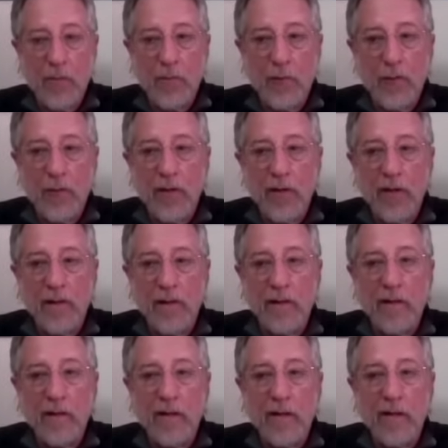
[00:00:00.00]
Pretty
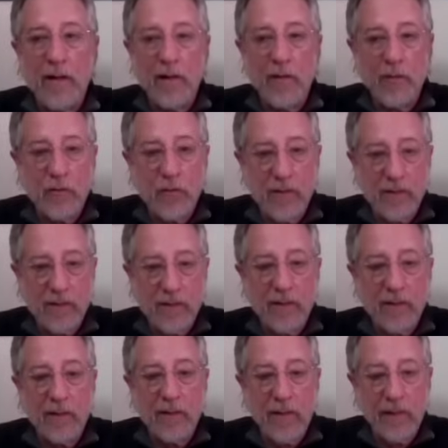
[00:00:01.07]

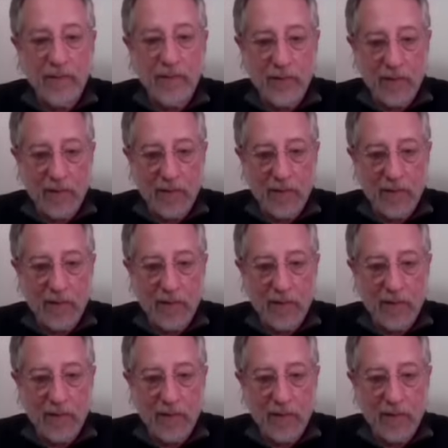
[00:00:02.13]
interesting evening.